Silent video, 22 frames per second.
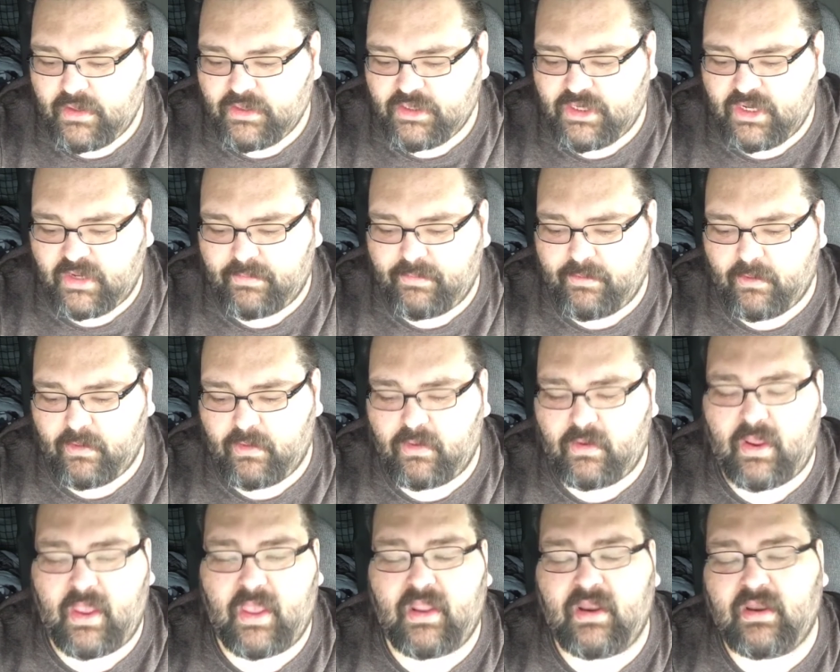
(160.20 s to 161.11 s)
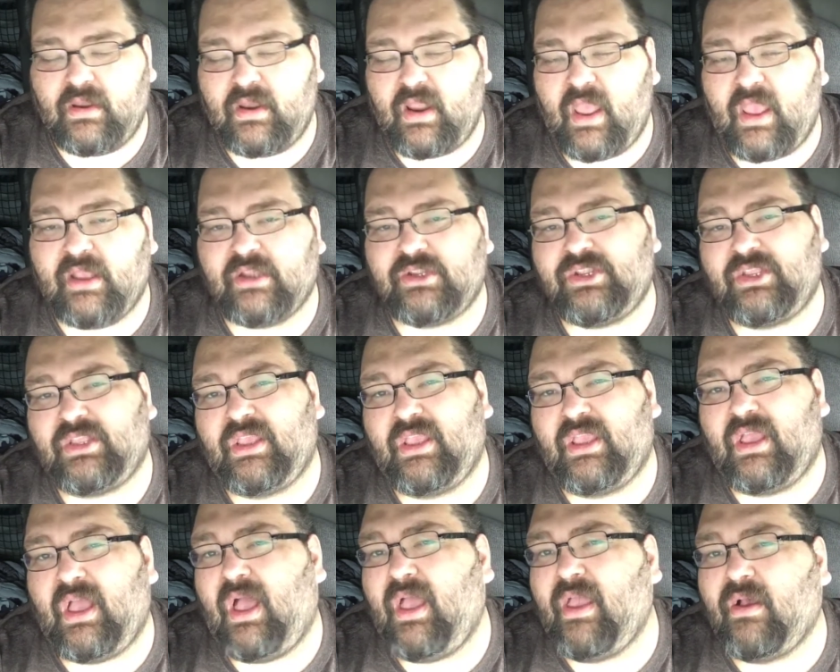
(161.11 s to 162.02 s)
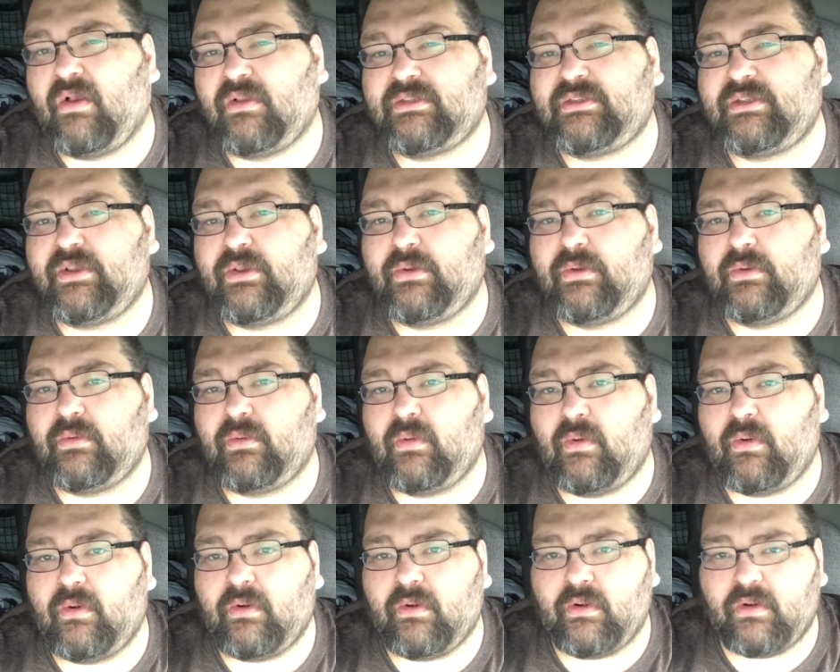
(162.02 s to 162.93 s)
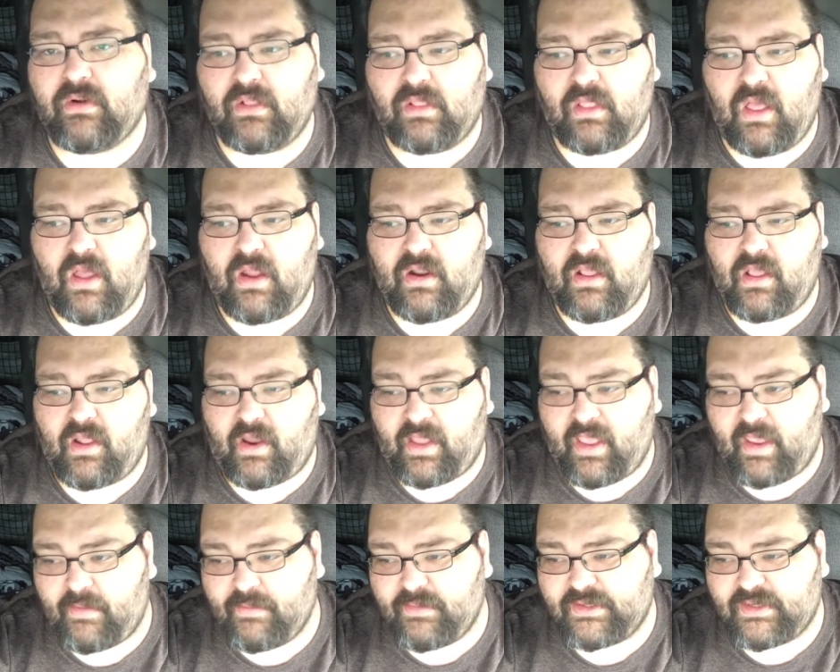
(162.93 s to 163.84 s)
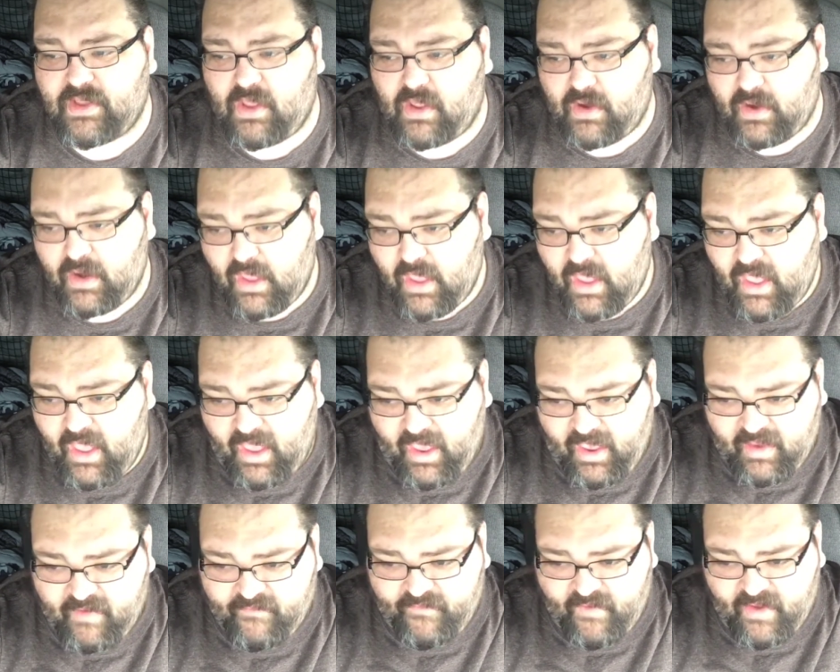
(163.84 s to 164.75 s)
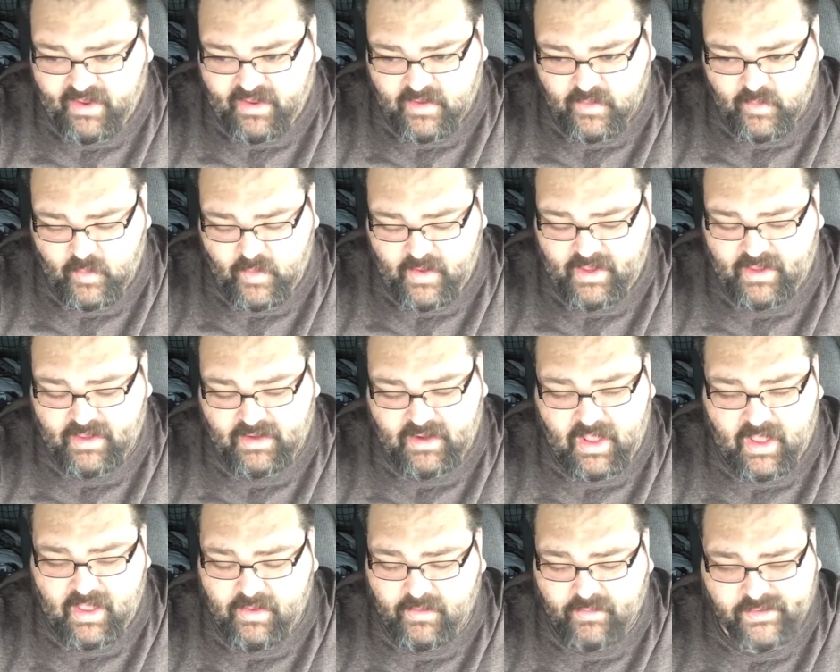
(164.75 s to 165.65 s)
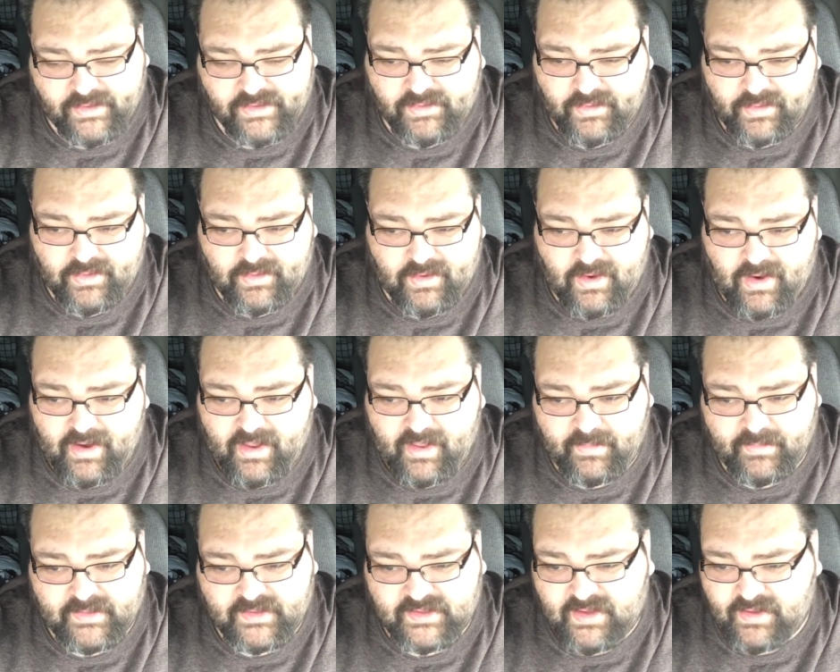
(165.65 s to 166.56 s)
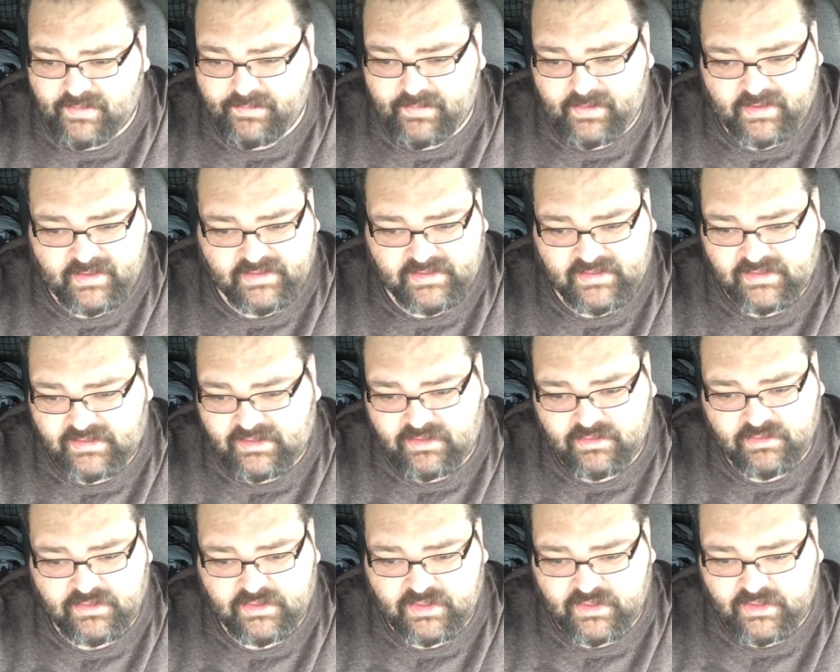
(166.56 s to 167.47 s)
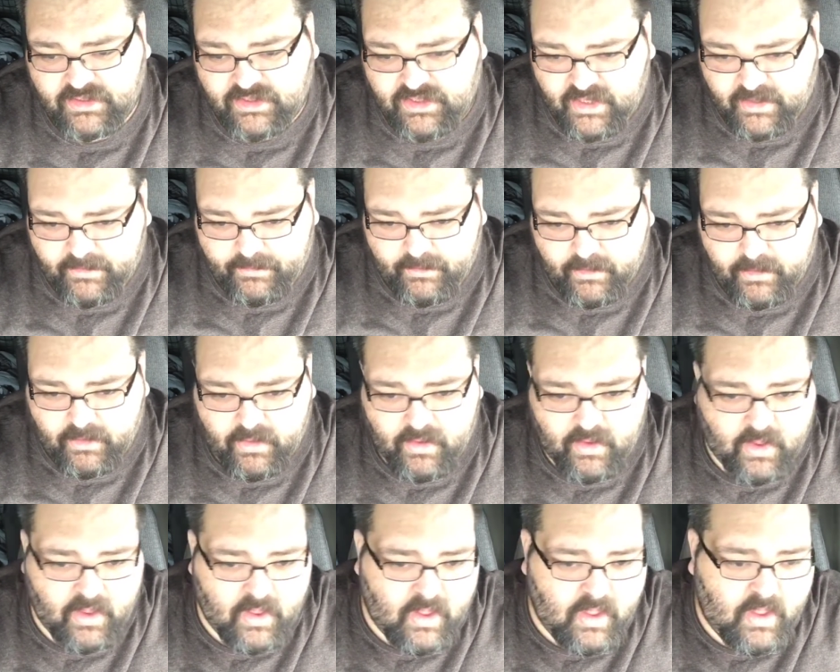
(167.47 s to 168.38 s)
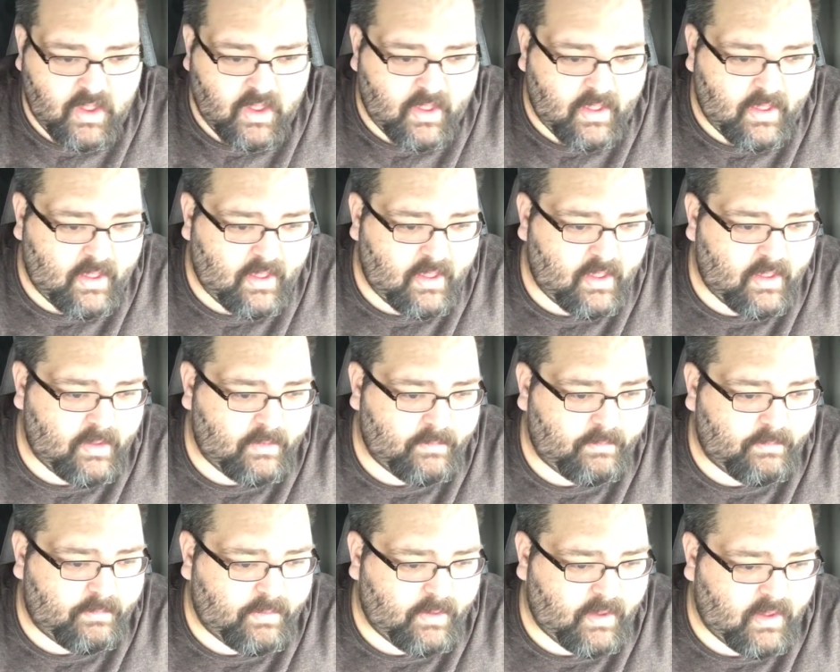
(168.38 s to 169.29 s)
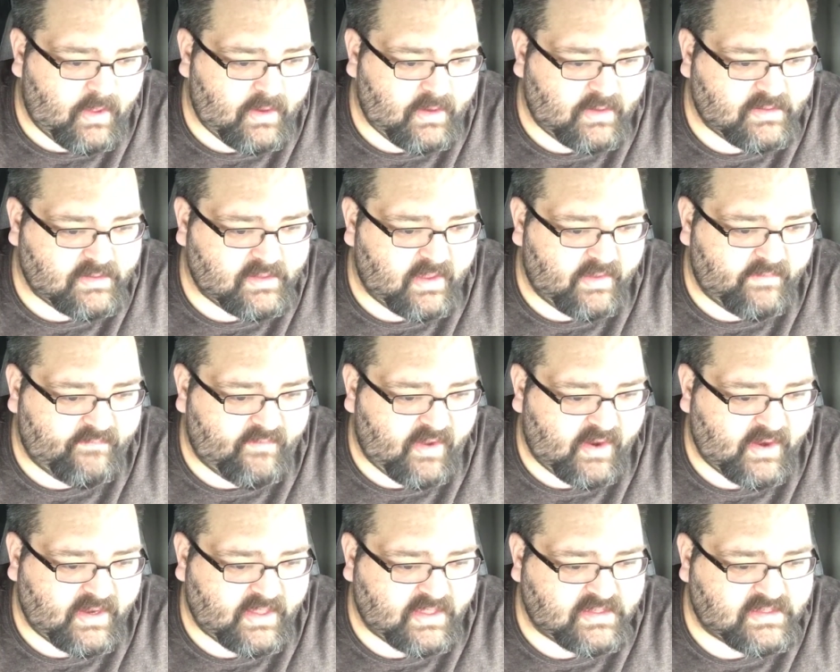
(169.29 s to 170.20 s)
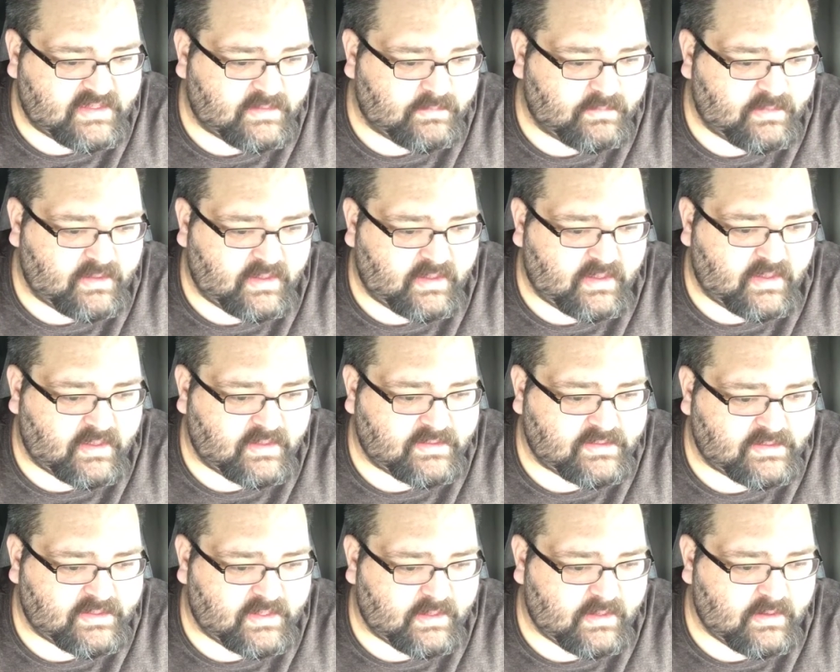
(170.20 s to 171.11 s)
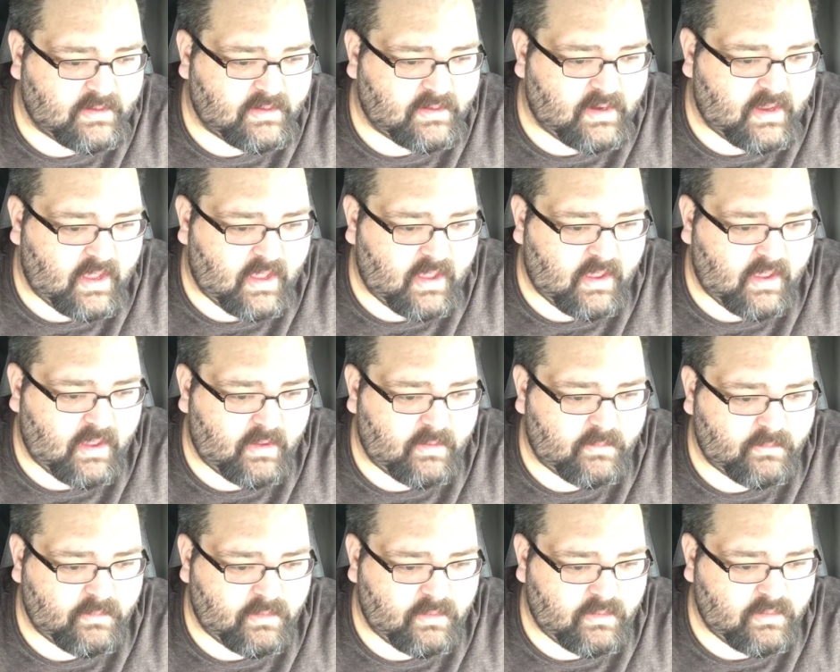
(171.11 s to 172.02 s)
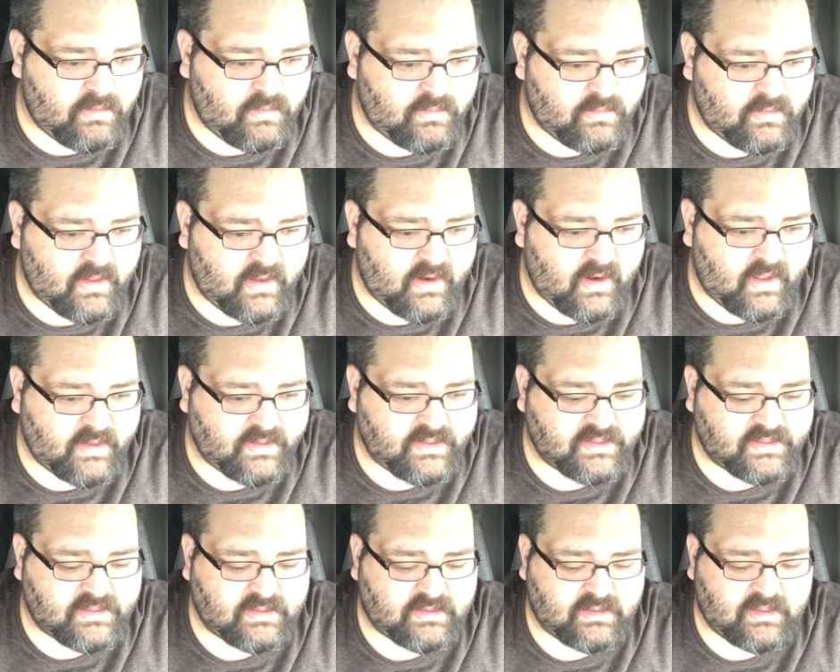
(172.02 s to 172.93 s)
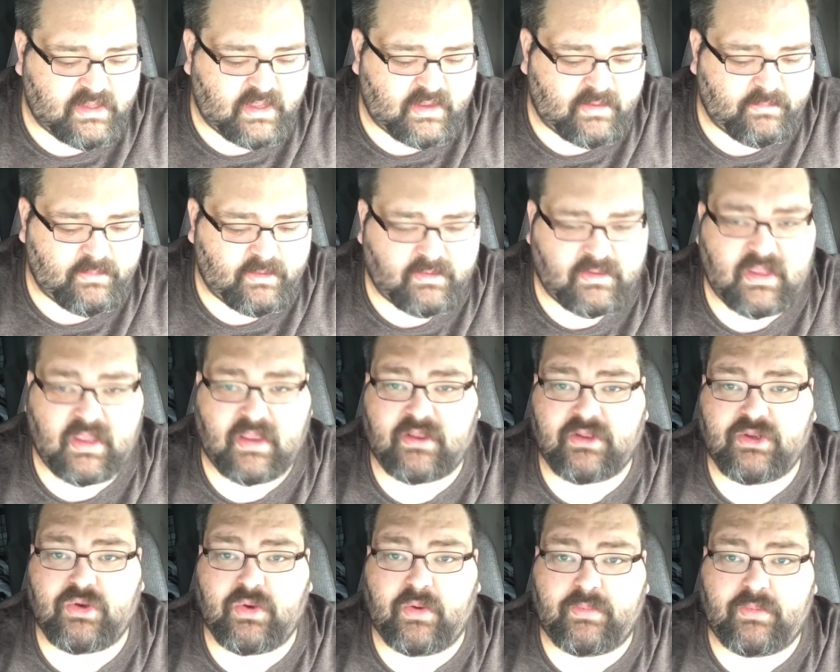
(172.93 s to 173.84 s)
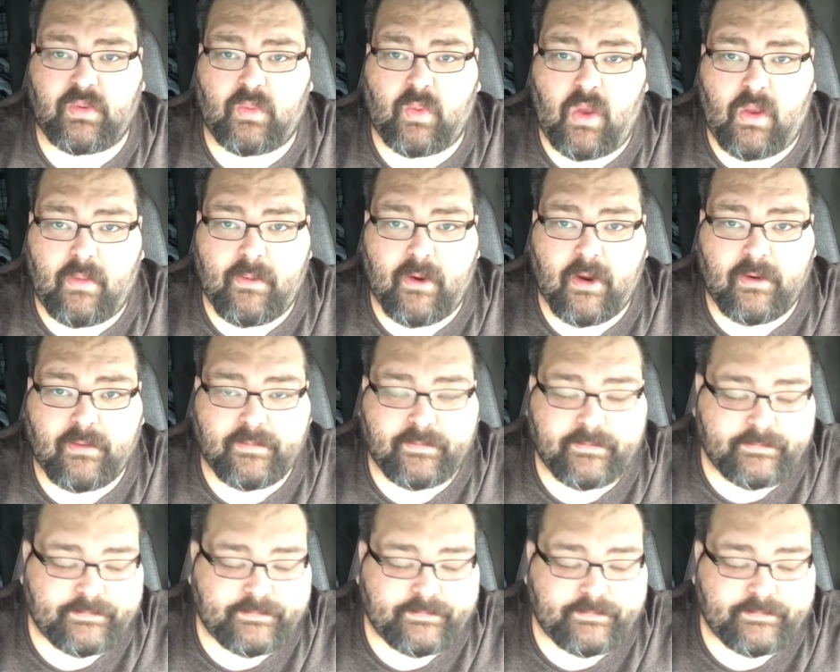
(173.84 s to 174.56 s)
cheaper. And actually, I also ordered a lot on Amazon. If I can wait, I always order on Amazon because it's usually cheaper. But if I need something instant, then I just take a trip to Walmart.